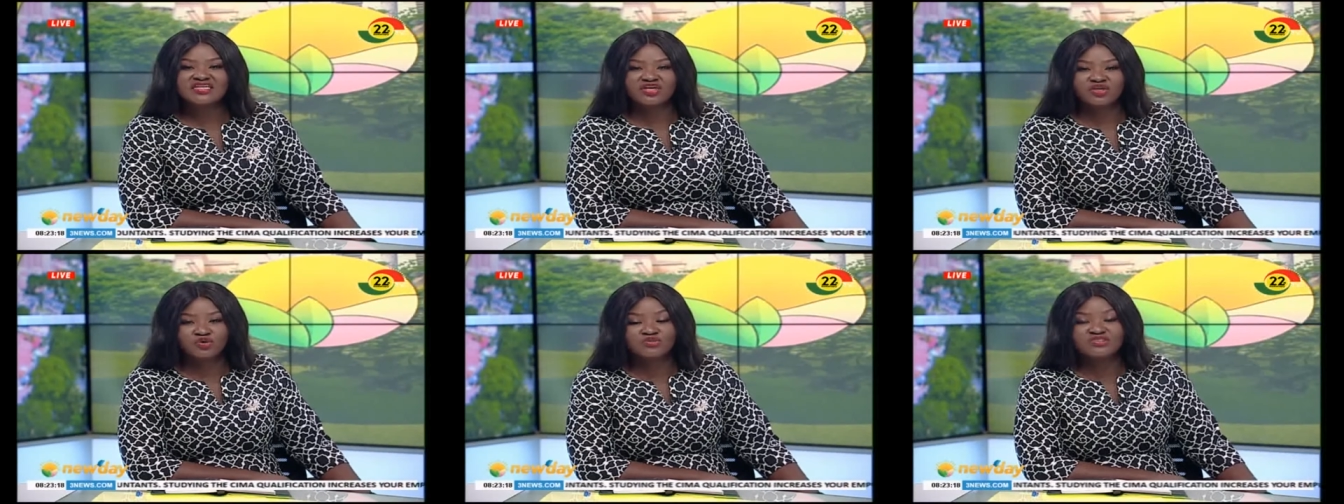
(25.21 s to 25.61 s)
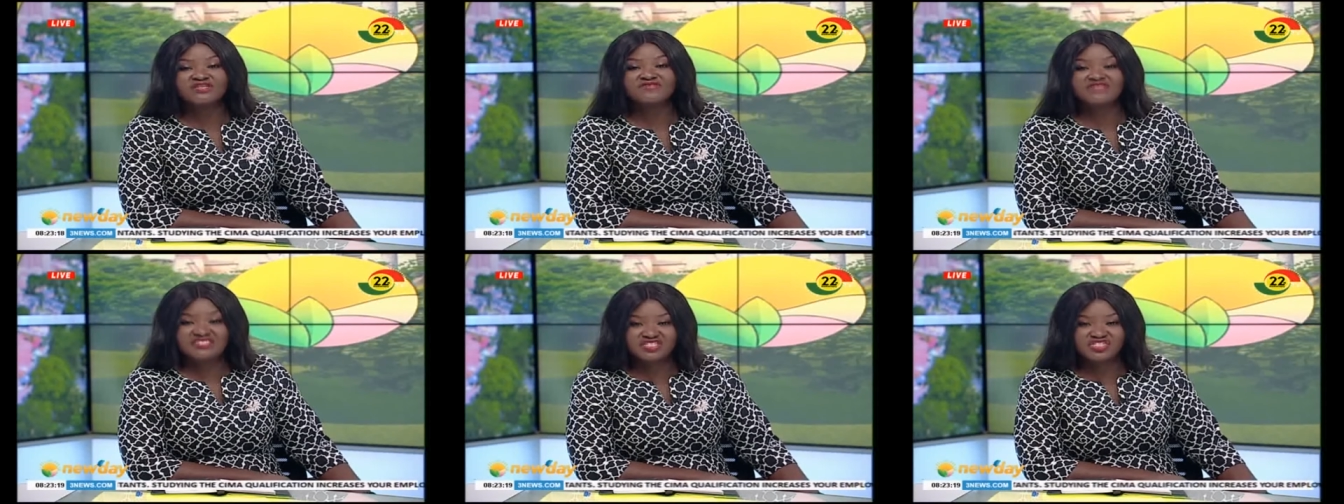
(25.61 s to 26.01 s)

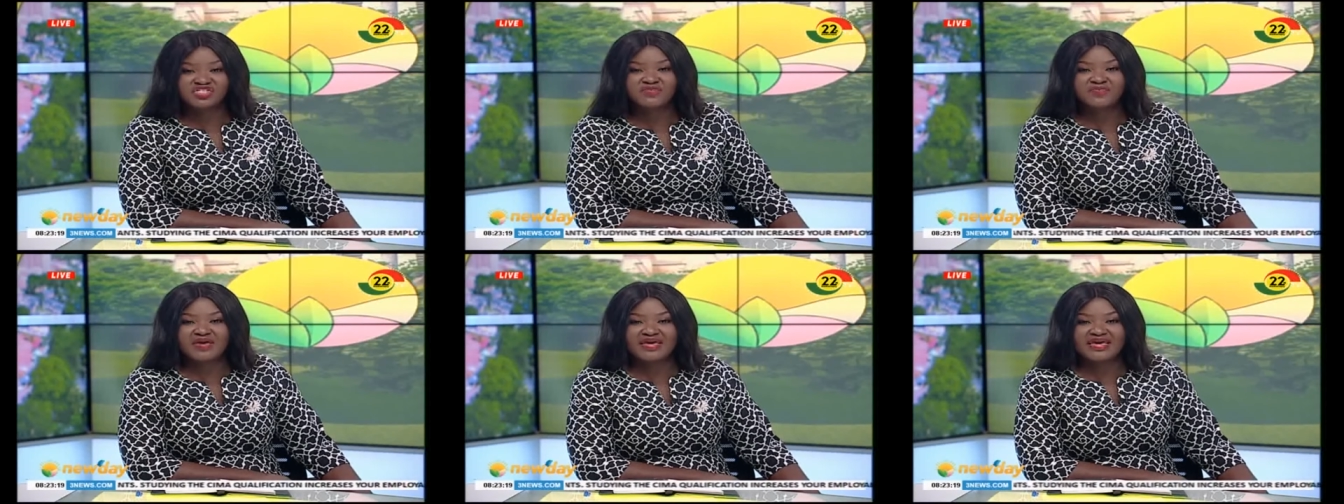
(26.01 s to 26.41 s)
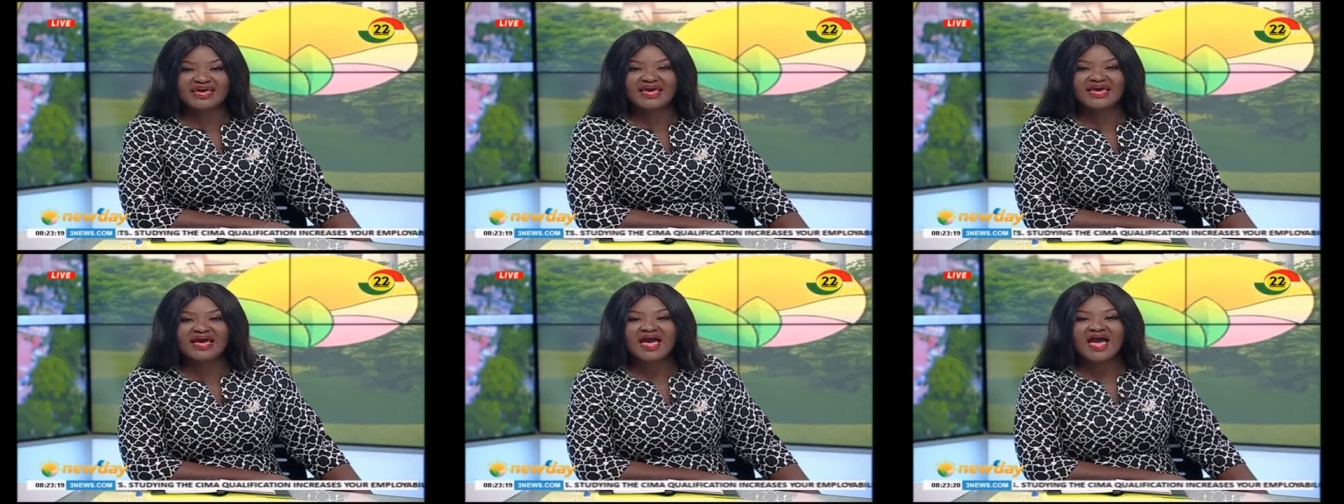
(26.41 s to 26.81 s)
inclusive decision
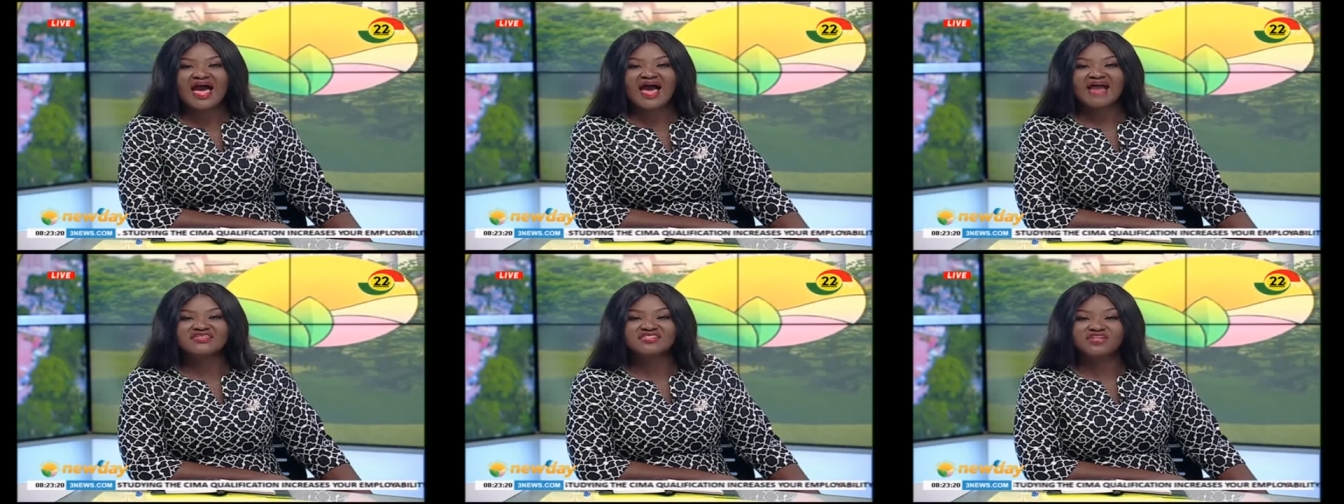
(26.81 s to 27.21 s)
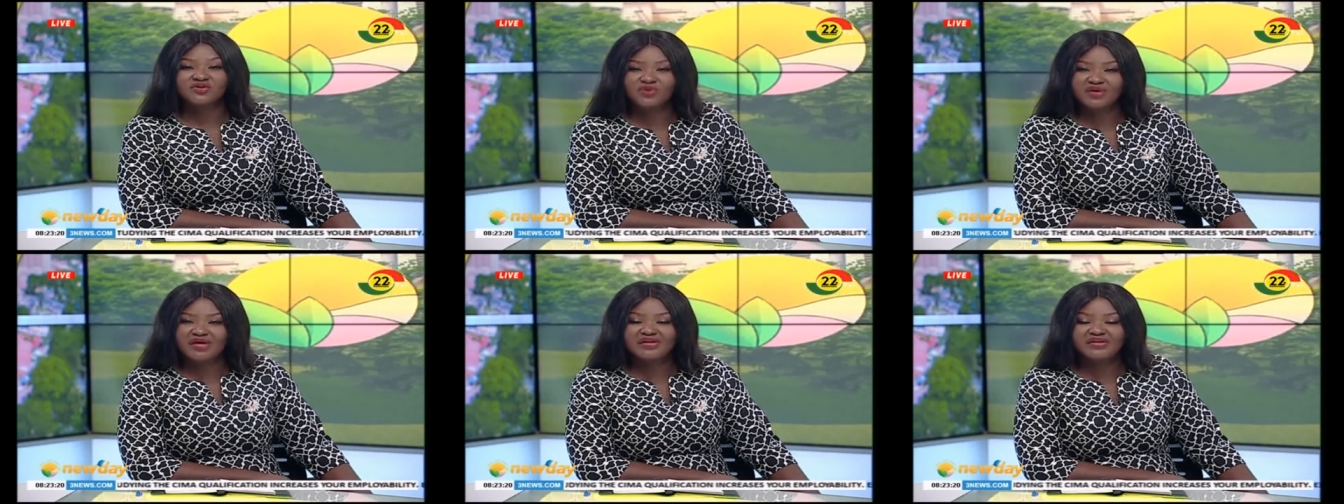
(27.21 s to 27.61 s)
making at the
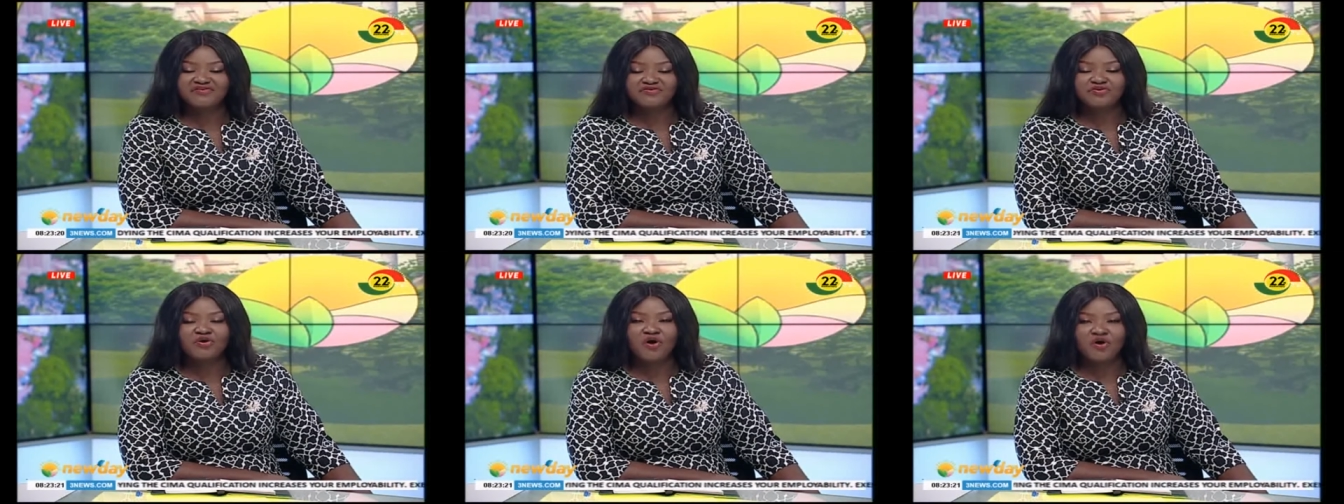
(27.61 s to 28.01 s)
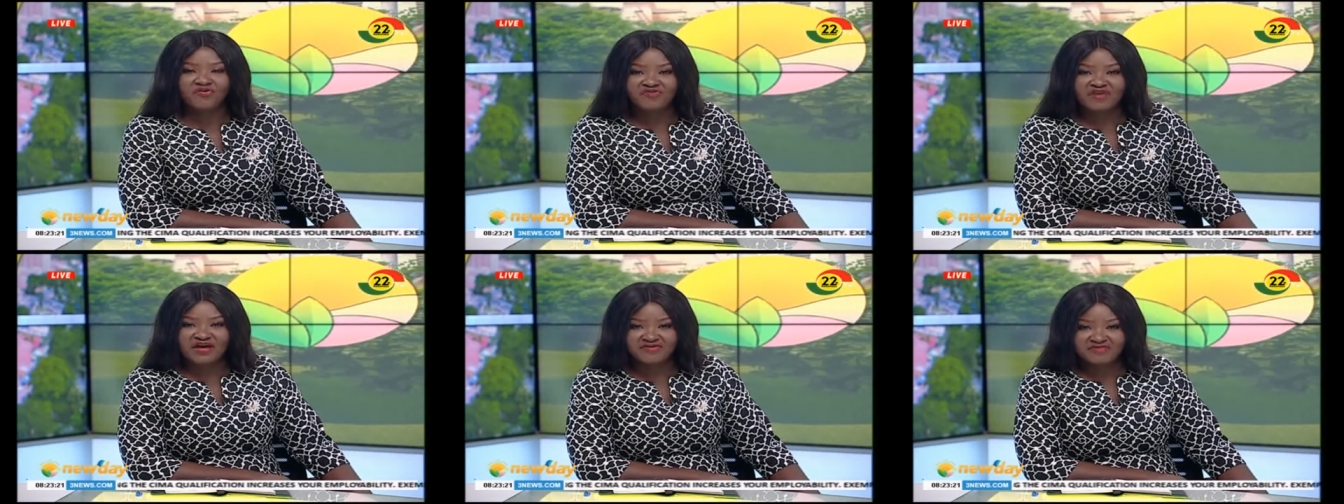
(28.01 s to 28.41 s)
local level
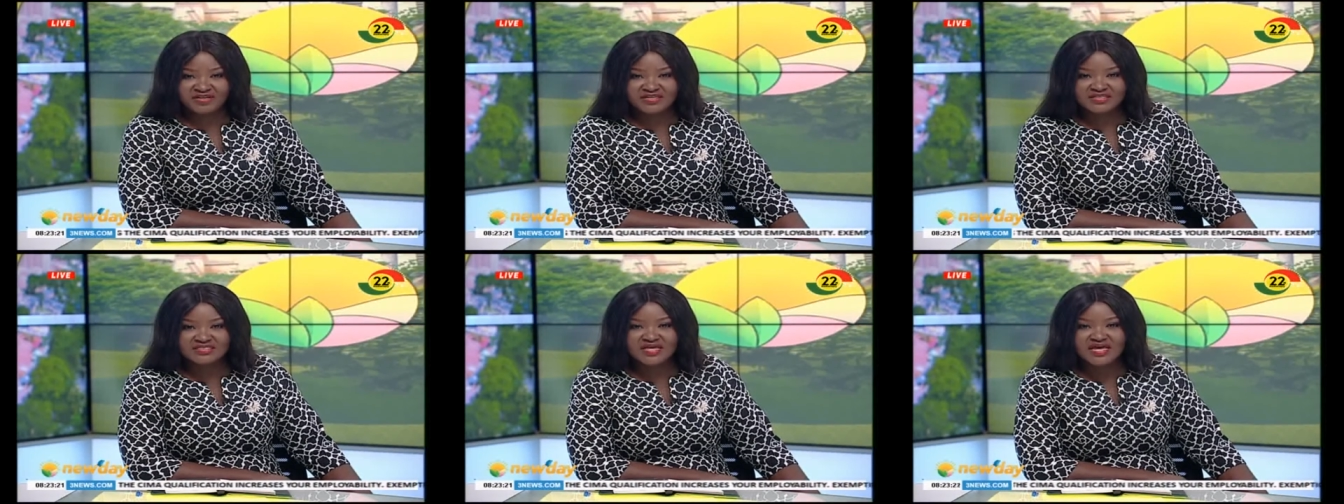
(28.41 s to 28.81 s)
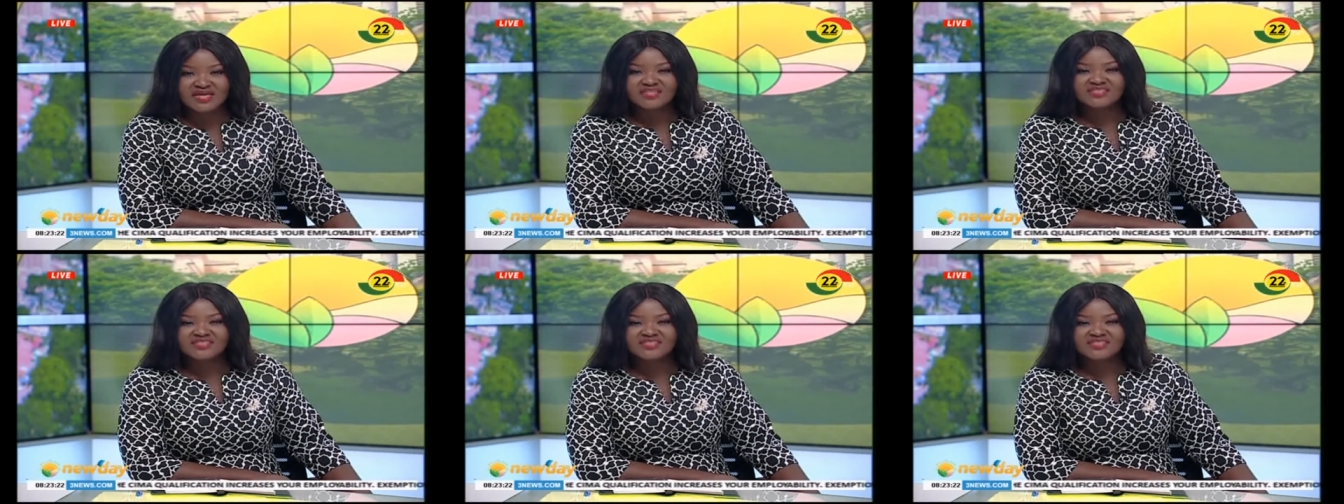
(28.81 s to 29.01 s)
of governance.